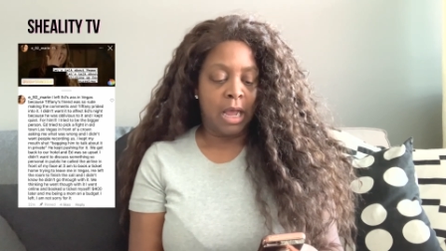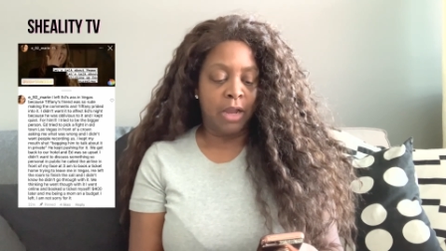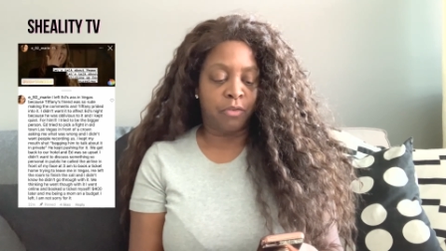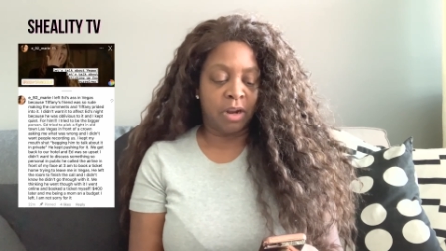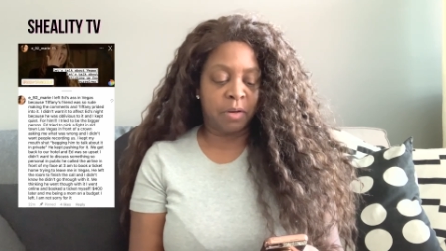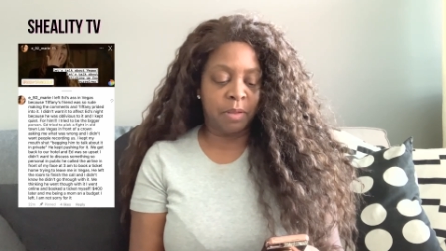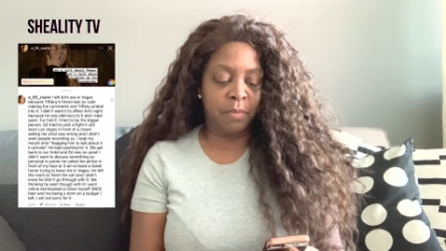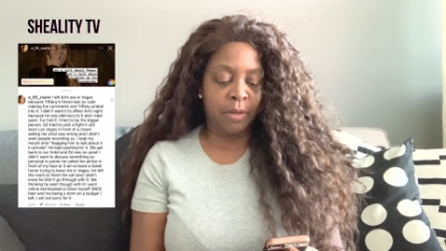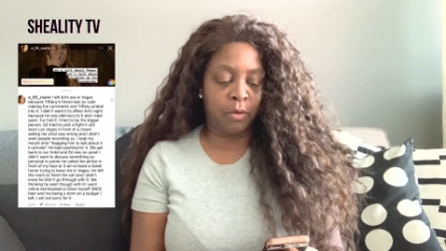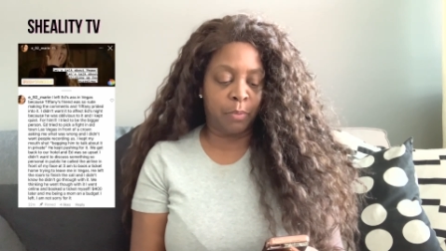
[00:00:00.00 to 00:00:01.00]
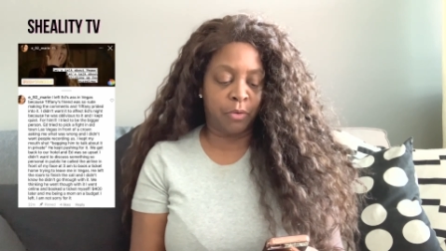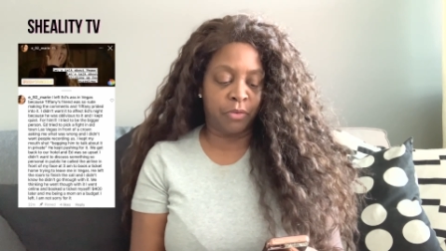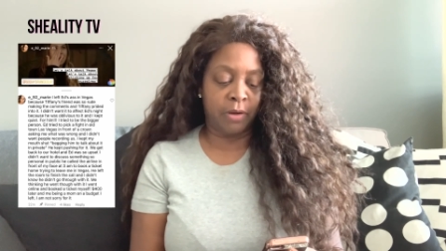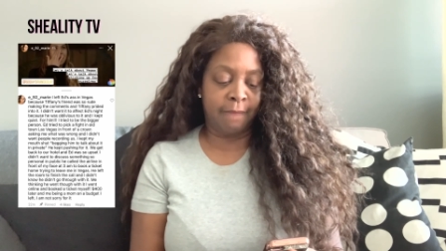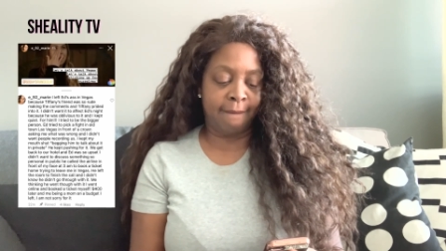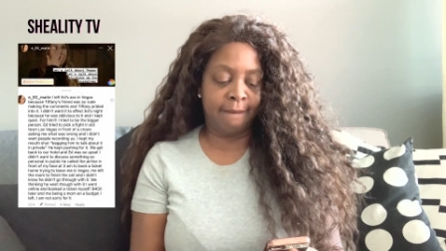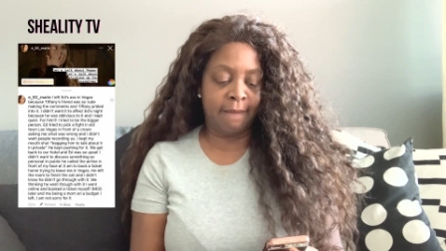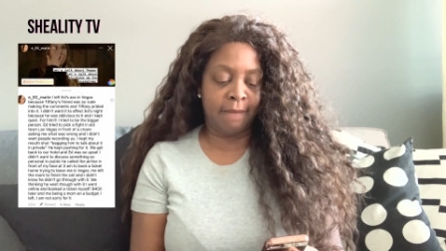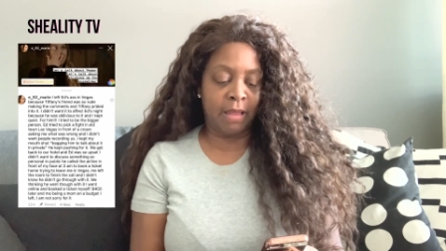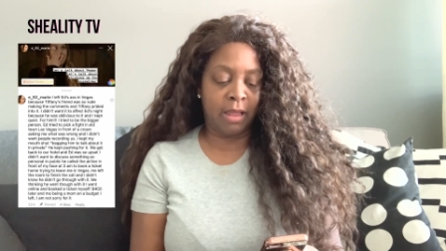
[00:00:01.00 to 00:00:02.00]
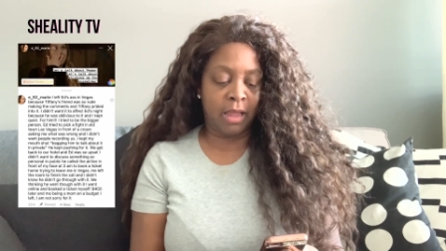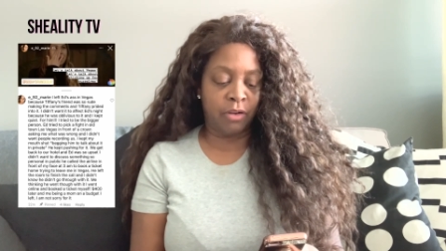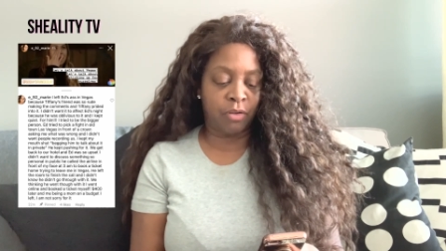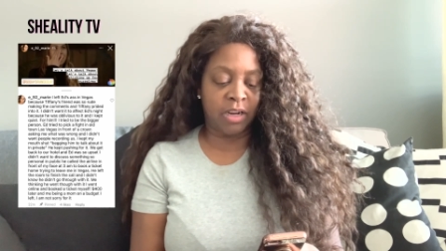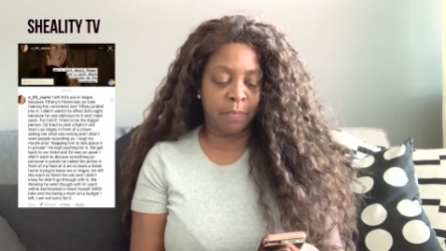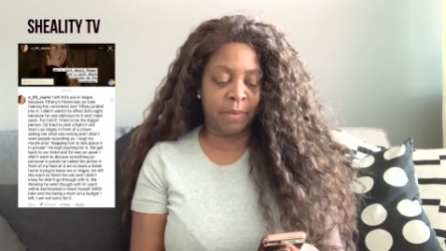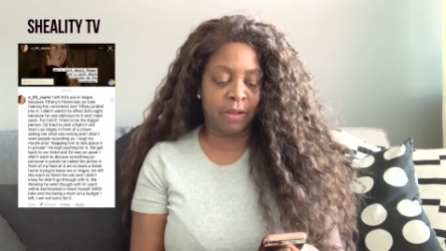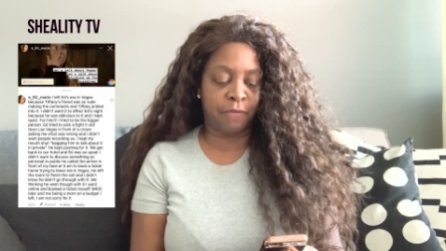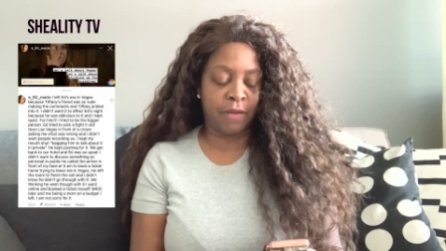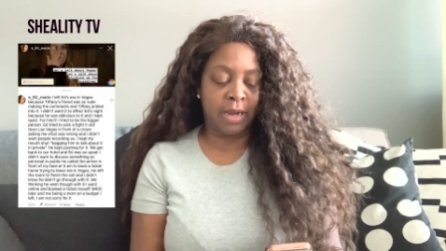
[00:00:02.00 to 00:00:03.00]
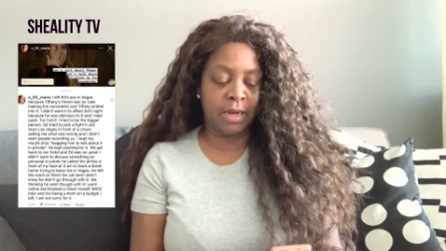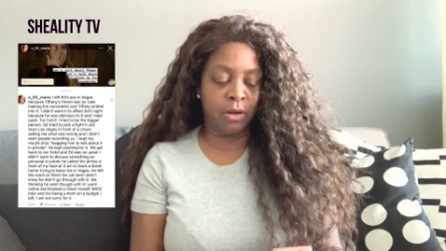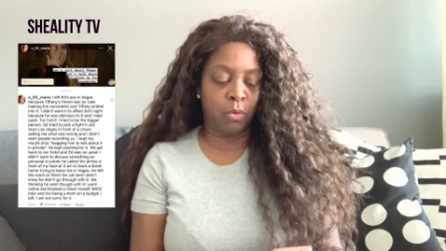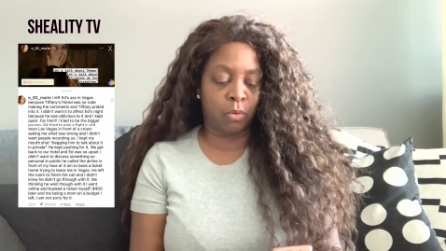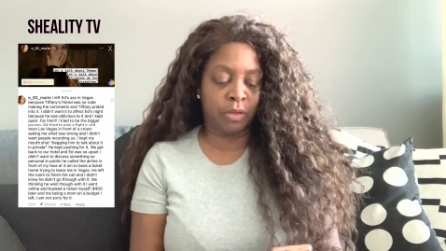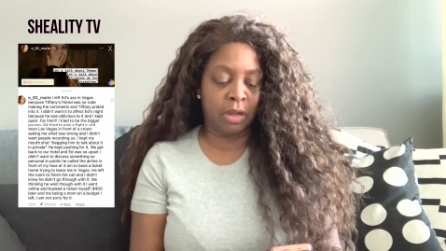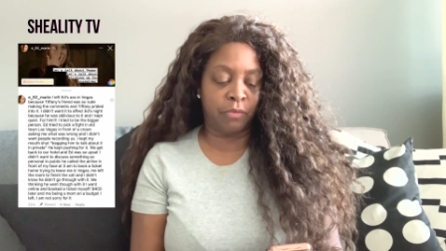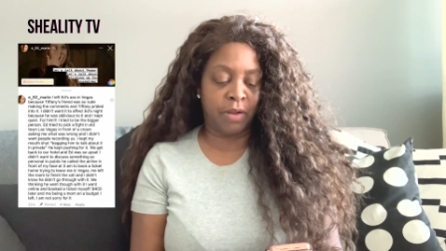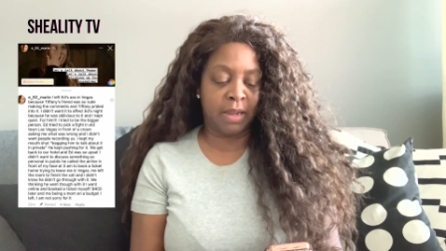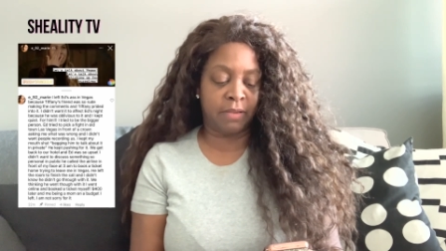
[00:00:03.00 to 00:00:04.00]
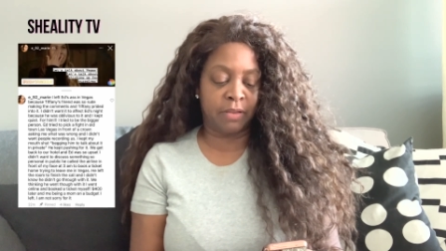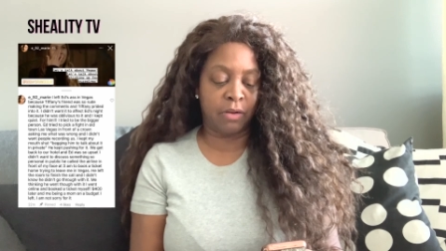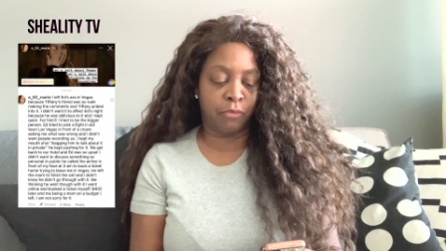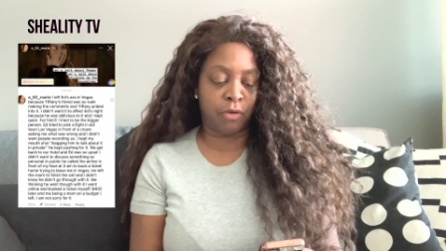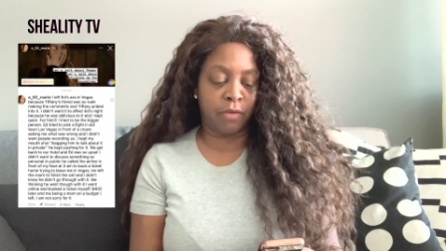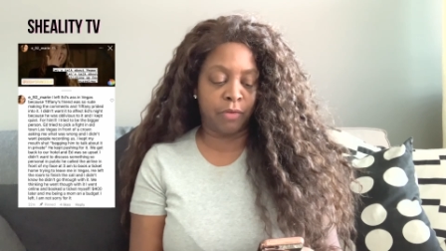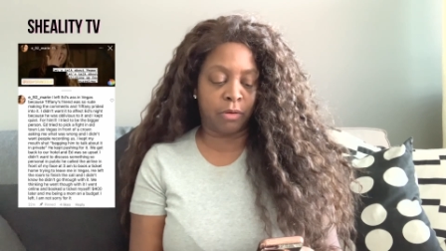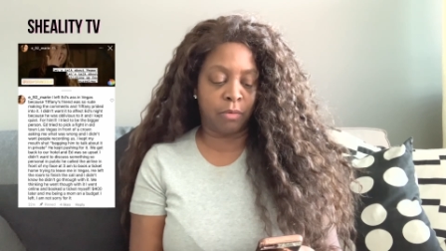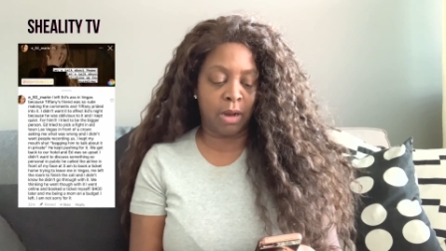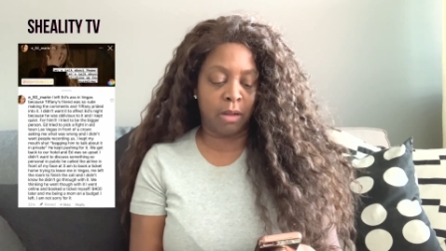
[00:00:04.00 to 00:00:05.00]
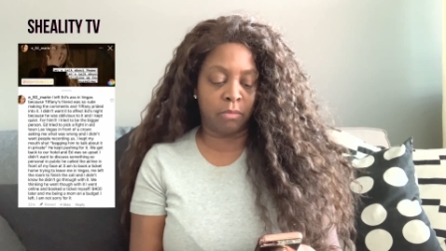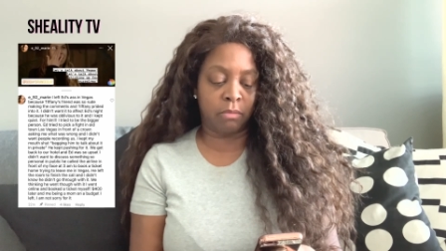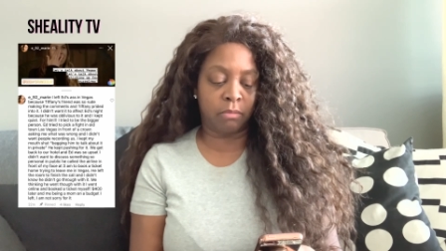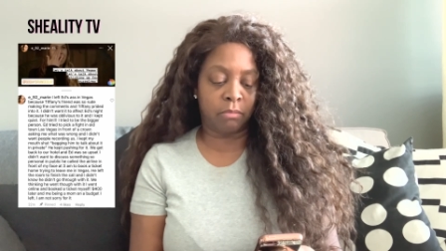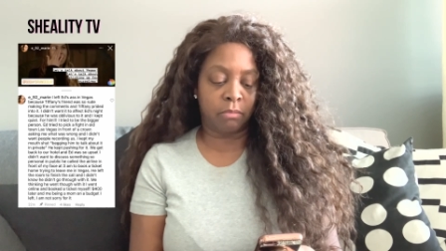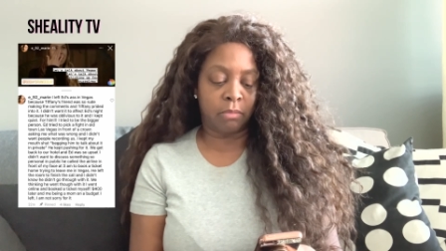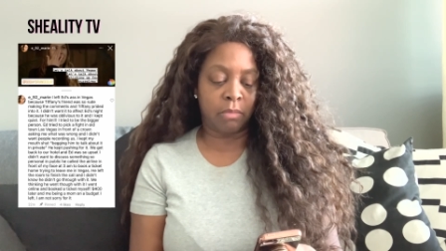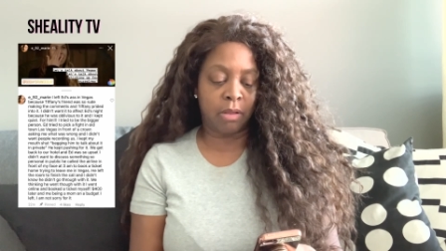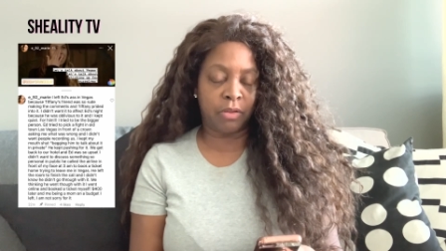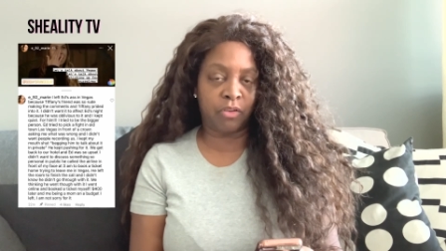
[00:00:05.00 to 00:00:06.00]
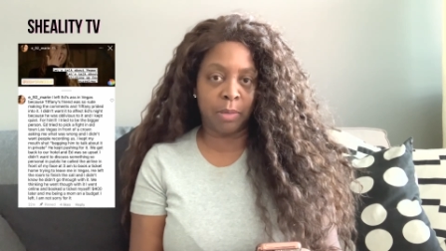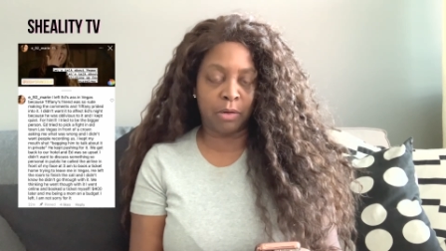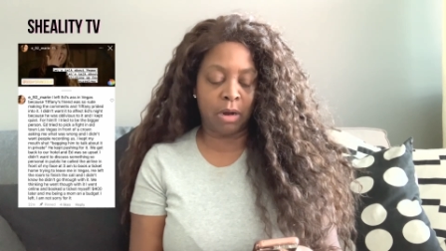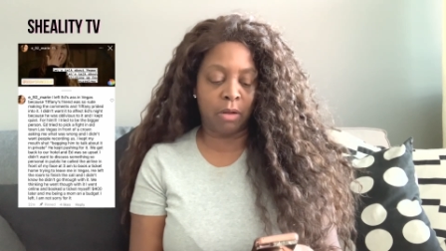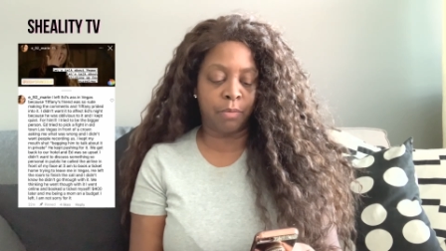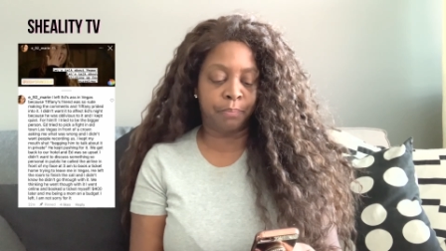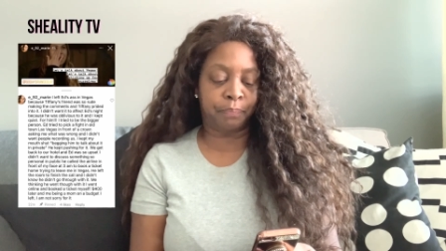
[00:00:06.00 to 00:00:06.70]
I tried to be the bigger person. Ed tried to pick a fight in Old Town Vegas in front of a crowd. I think she meant crowd.